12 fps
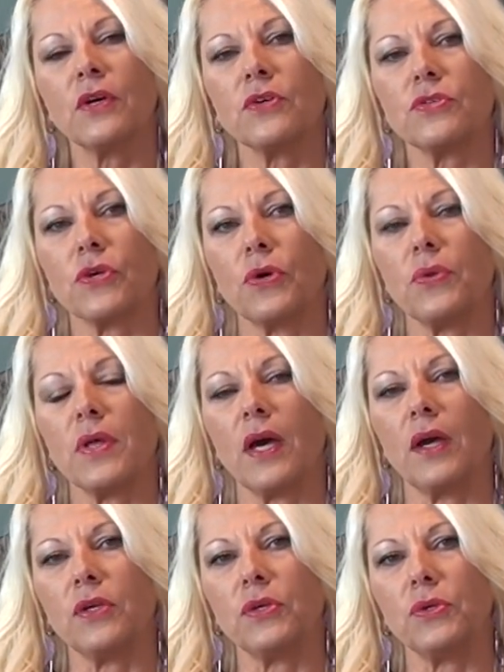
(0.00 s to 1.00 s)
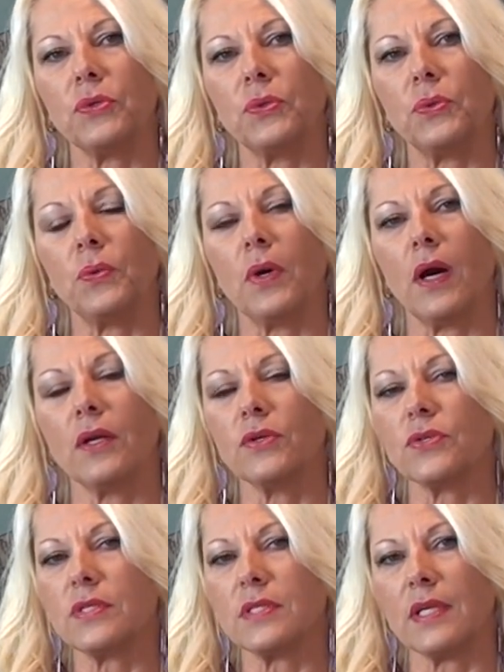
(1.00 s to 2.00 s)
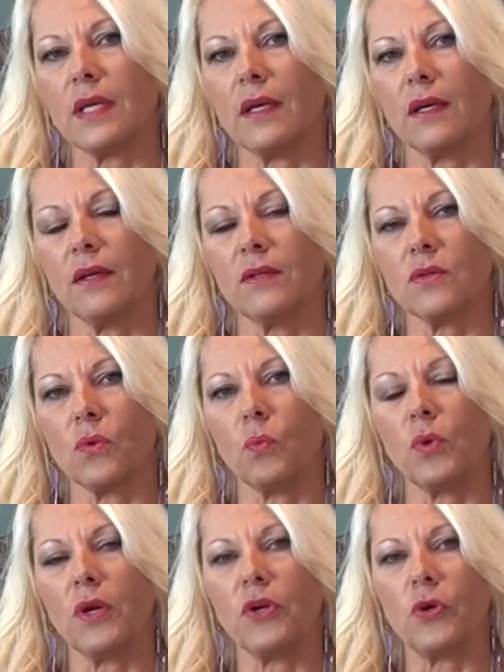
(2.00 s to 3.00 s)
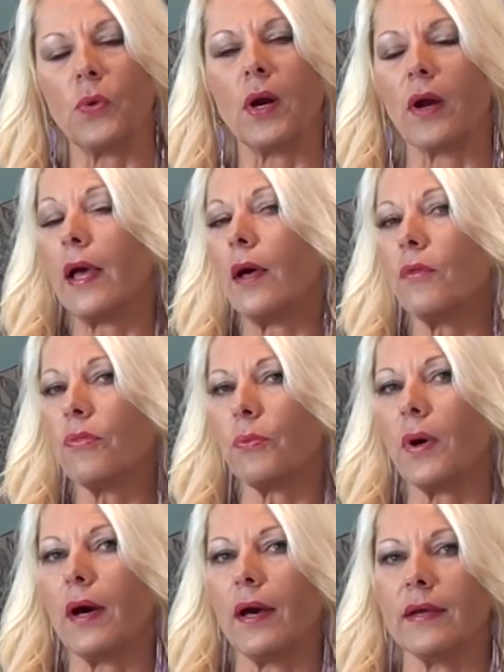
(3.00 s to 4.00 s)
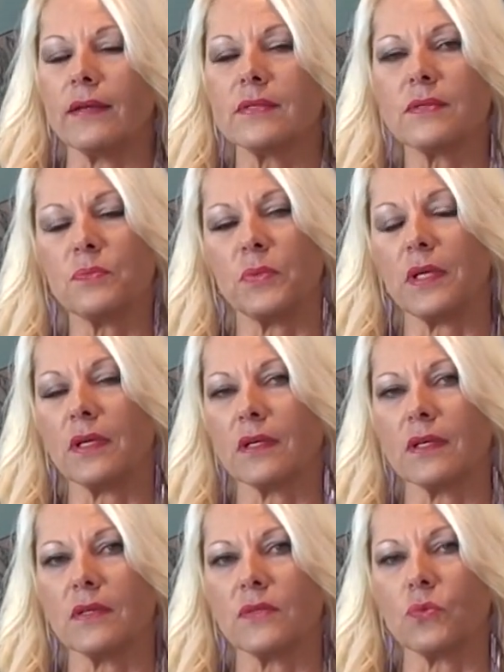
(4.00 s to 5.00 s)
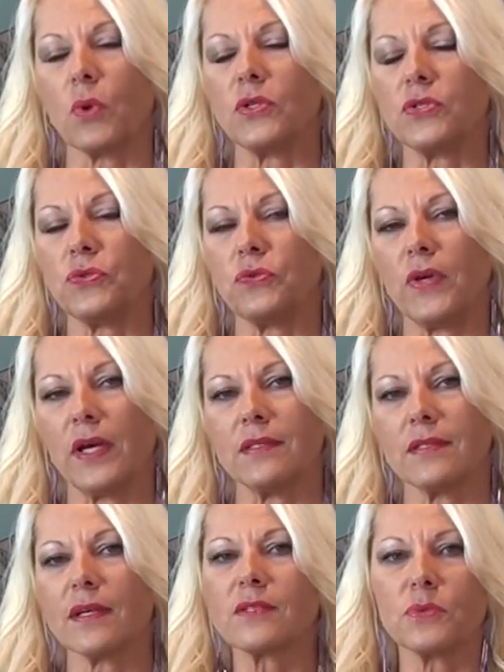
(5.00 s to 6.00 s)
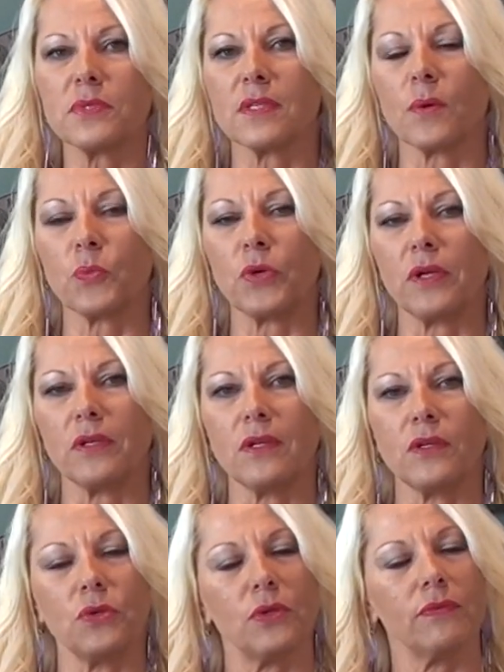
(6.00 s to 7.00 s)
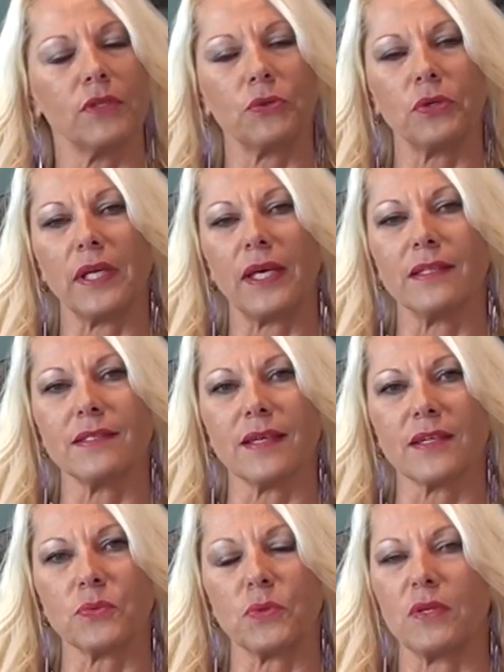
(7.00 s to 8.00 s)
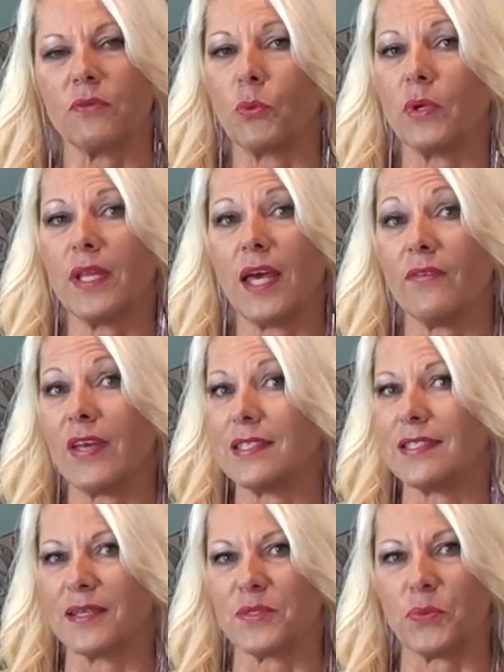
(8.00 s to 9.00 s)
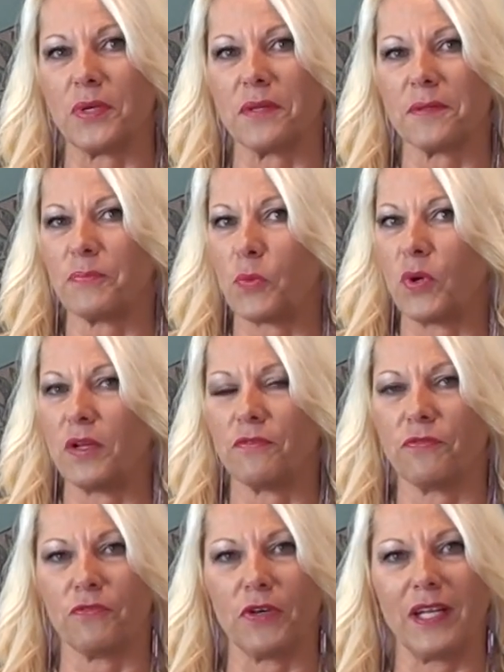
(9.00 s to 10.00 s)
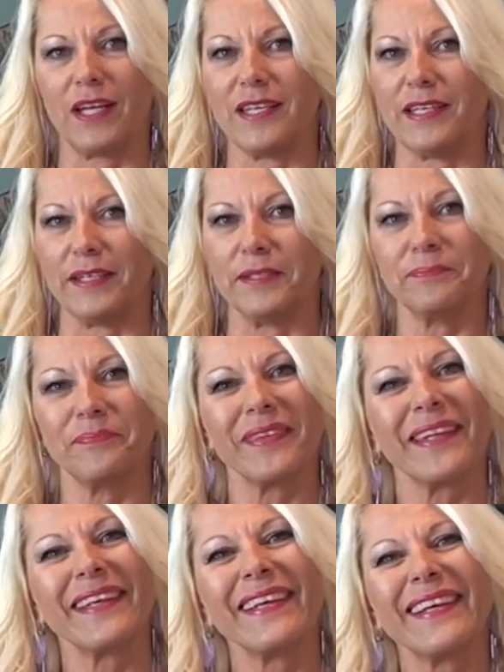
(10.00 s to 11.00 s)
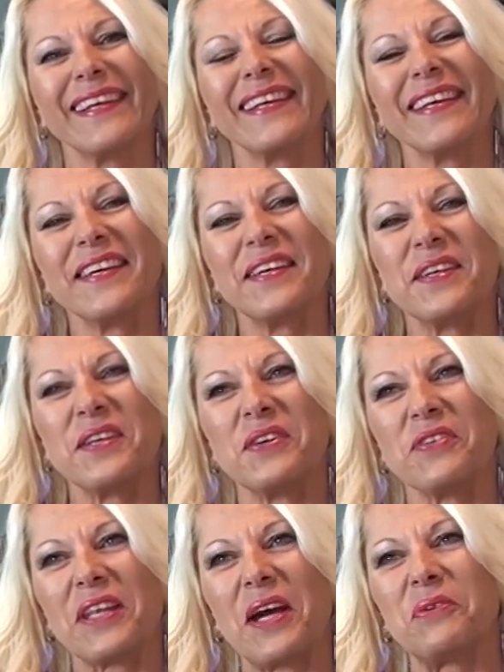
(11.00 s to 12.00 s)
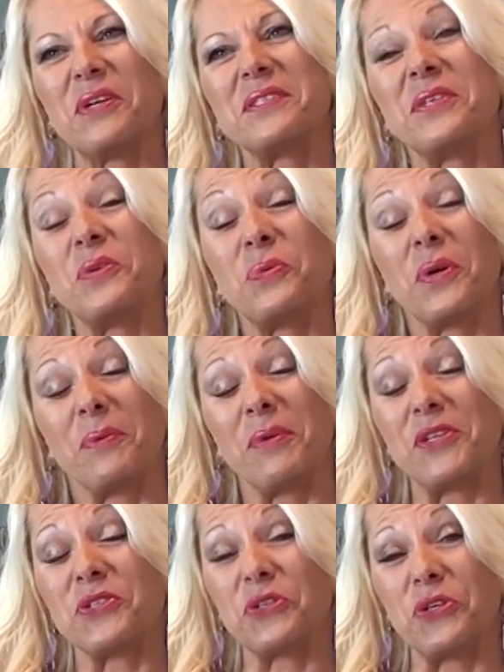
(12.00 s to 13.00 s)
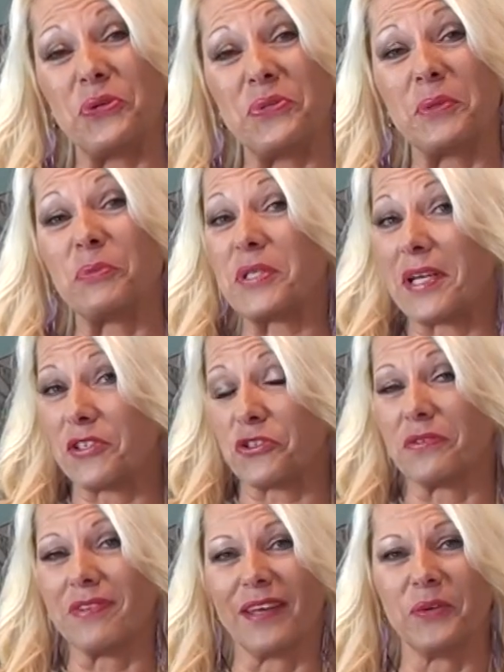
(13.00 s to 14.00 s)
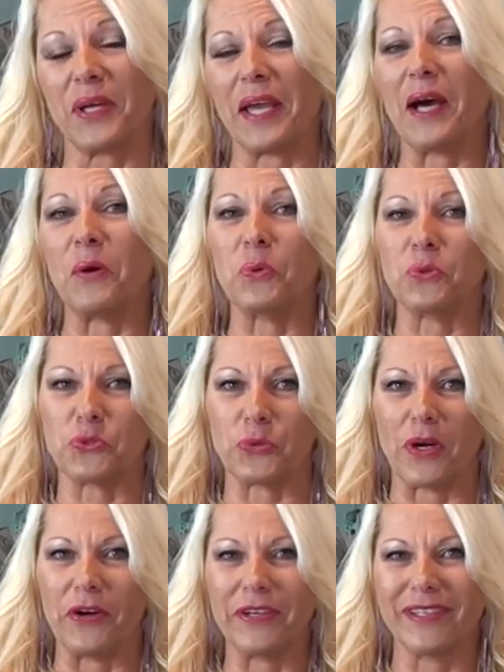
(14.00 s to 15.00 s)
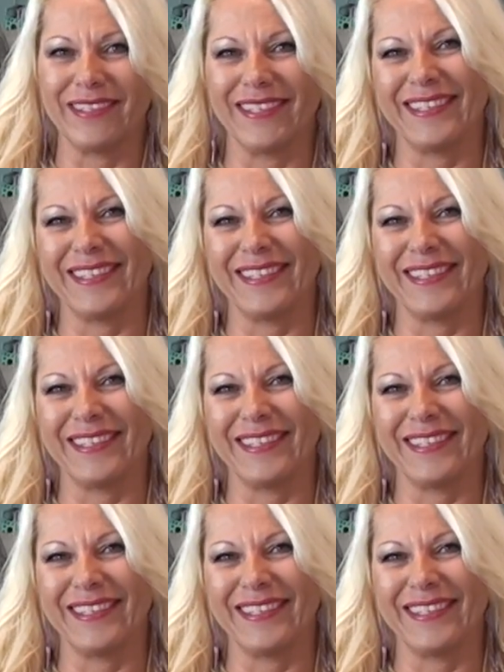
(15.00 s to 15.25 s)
so that you understand where you are health-wise, because once you've had sex with someone, you have literally had sex with everyone they have had sex with. What a fun idea. For that reason, you want to make sure you're using protection. I don't care how old you are.